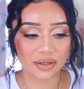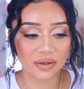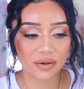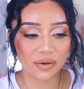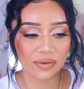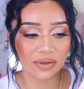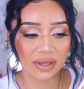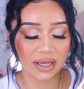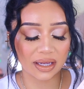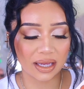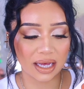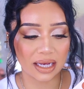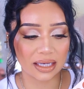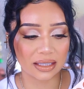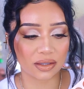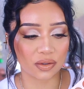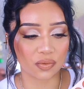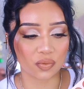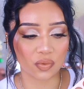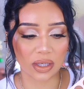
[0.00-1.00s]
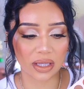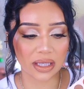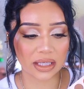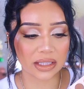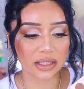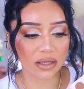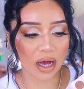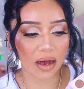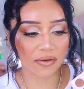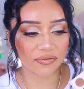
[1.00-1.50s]
girl that likes really
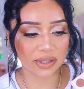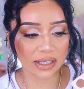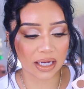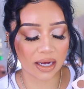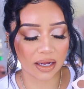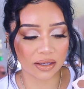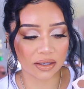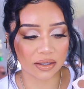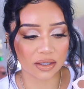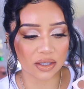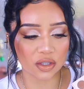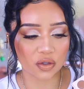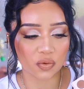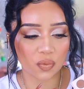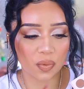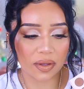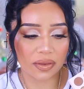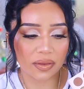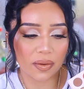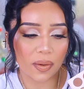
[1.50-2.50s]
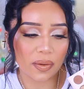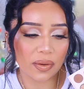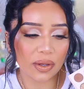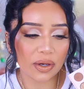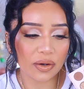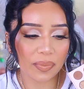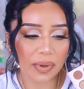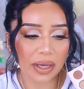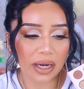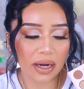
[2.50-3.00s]
soft colors with a
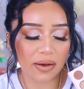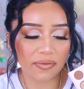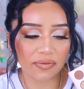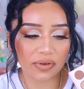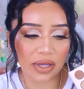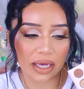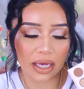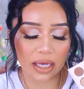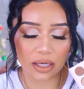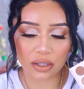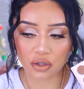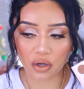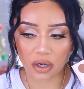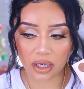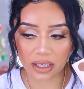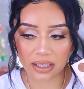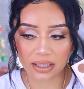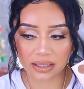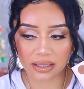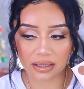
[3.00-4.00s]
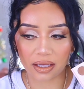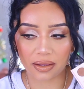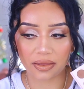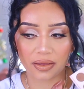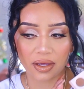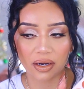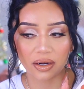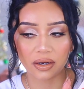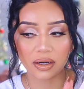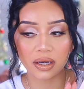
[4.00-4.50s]
little bit of like a darkness
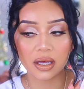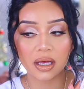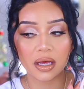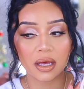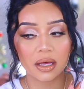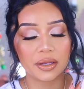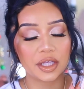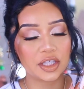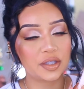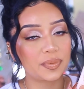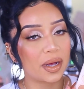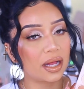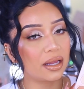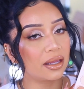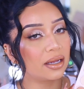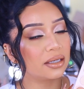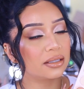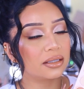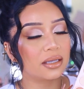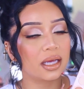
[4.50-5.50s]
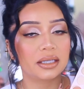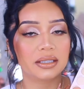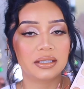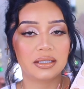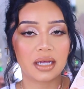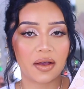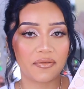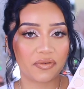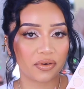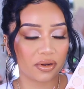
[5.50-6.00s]
in there, this palette is
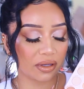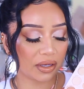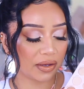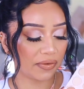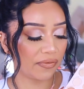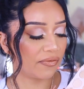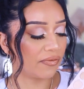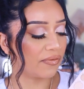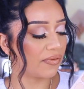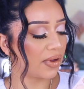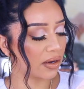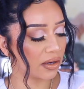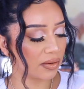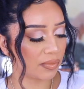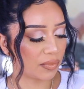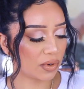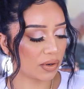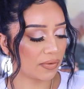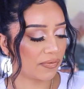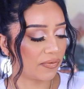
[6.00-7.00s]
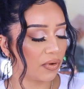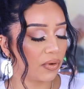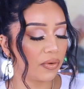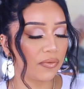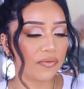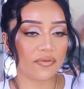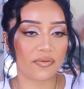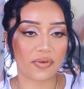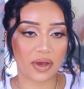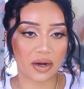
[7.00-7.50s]
definitely very
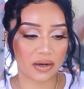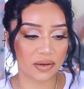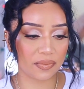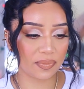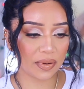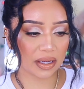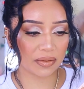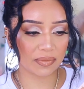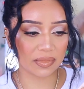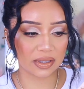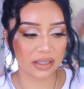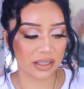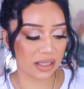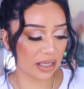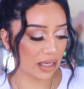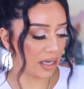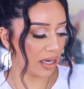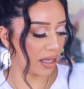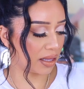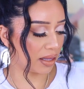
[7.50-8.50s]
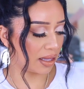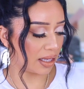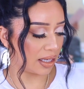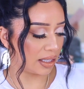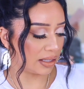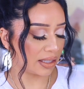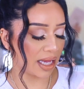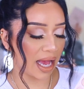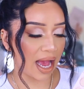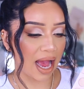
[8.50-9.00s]
beautiful, very pigmented.
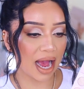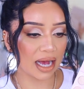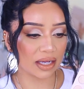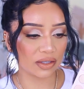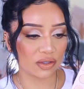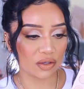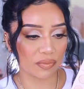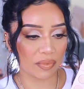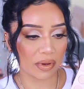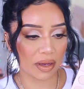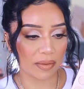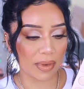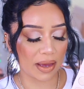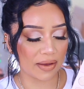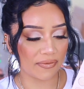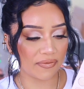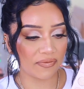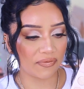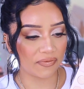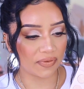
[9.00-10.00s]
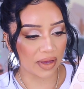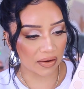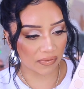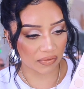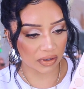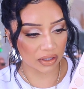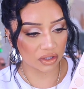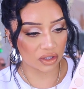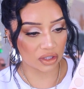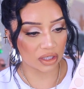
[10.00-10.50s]
This has to be my
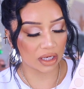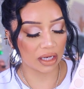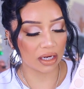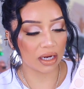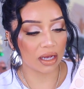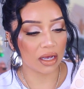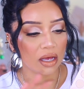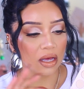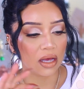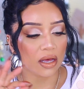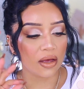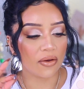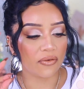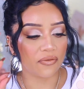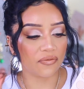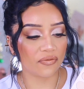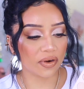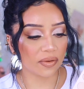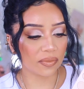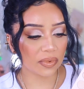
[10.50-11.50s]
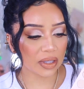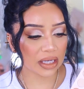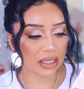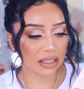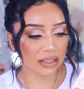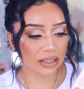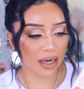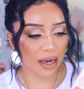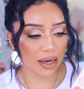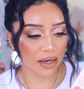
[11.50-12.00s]
favorite shade from the
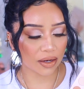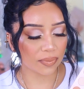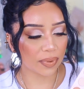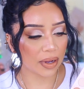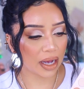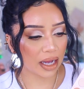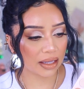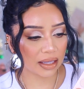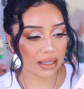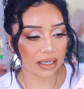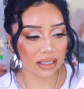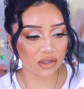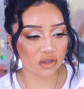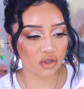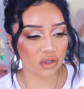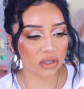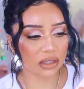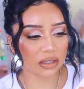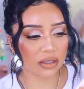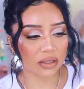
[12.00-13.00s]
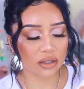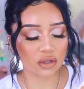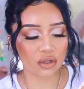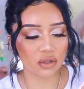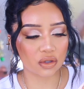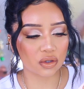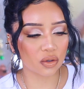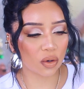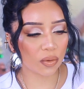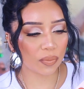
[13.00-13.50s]
entire palette. It's just
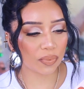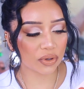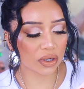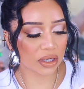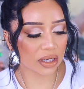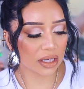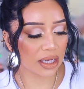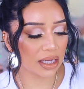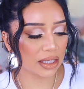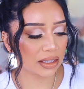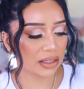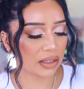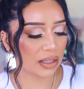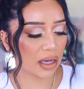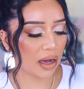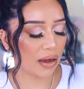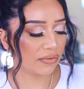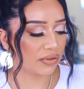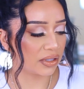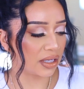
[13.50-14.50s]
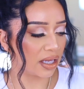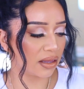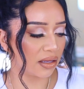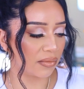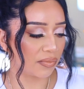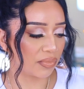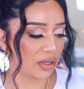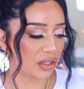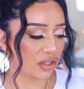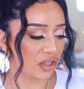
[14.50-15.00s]
so pretty and soft, and
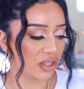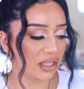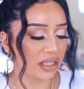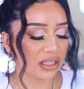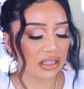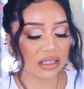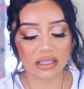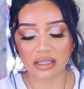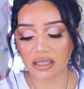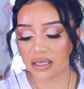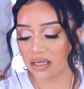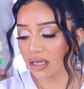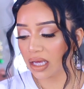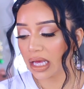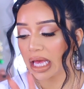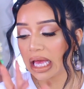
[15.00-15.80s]
the brushes,